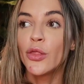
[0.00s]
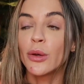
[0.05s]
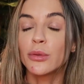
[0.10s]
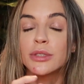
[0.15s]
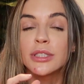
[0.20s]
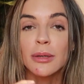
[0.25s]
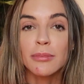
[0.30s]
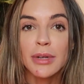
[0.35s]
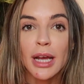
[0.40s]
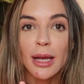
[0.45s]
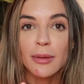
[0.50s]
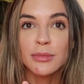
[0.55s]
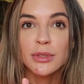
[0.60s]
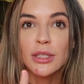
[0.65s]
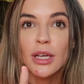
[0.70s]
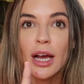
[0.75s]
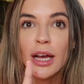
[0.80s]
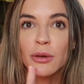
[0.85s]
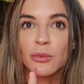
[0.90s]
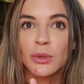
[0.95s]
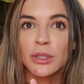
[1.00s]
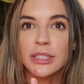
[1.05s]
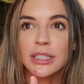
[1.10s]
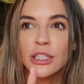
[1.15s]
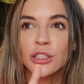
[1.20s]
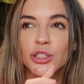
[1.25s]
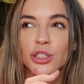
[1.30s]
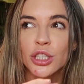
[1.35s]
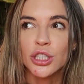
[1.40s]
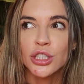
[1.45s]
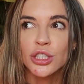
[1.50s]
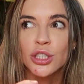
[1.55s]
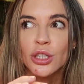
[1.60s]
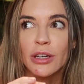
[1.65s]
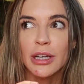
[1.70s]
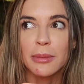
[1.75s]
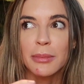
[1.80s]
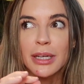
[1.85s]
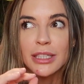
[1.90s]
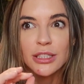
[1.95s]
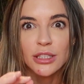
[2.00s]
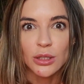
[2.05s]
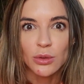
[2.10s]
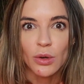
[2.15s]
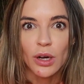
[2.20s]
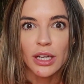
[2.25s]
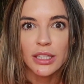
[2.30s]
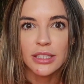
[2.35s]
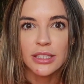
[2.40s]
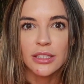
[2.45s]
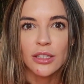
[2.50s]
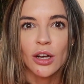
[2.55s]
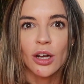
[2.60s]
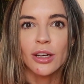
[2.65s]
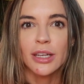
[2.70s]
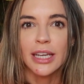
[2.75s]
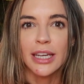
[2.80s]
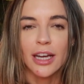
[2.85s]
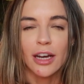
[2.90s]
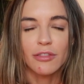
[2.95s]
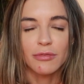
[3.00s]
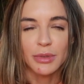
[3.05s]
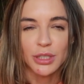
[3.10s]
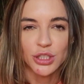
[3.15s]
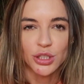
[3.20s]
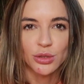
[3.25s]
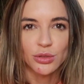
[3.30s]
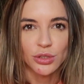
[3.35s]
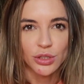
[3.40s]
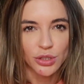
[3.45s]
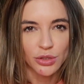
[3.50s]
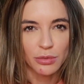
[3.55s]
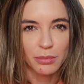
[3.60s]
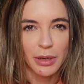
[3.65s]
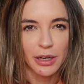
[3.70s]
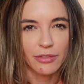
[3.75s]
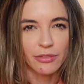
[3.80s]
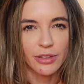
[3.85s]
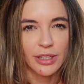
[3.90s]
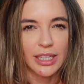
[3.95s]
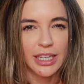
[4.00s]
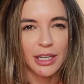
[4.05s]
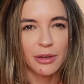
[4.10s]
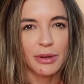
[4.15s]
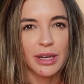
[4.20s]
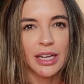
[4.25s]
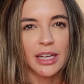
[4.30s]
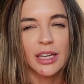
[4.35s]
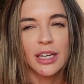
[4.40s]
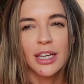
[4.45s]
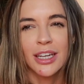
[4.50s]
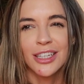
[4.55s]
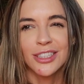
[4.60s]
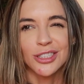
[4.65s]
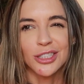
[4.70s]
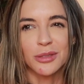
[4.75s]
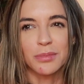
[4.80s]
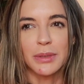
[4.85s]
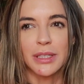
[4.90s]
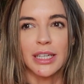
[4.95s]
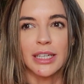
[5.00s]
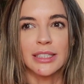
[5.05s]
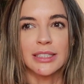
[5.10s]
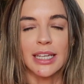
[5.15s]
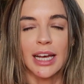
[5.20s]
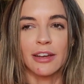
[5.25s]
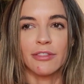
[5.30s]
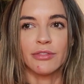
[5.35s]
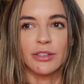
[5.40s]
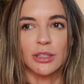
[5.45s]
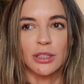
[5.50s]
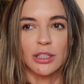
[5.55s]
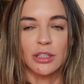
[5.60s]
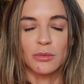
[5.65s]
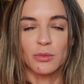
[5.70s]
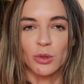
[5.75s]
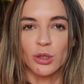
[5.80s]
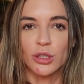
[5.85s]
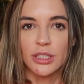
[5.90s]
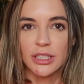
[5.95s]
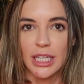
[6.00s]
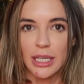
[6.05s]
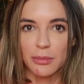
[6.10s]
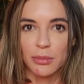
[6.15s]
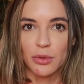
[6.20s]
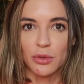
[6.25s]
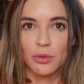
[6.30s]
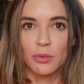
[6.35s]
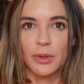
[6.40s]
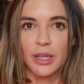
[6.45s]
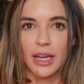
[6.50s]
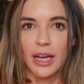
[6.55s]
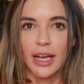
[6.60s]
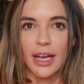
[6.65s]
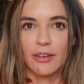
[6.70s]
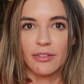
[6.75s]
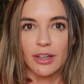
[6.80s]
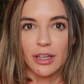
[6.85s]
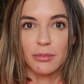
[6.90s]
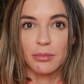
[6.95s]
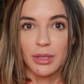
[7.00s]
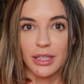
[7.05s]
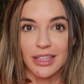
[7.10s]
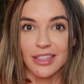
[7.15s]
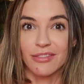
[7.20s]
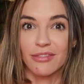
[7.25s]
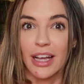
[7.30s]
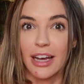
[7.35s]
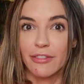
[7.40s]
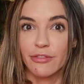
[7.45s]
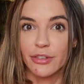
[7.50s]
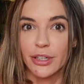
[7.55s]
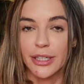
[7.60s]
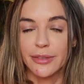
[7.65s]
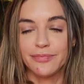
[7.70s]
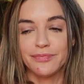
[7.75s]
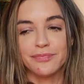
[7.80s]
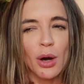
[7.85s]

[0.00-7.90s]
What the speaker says: Though sometimes I will say, just during my squats, I'll kick off my shoes and do it barefoot anyway, just because I feel a little more stable when I have a completely flat foot.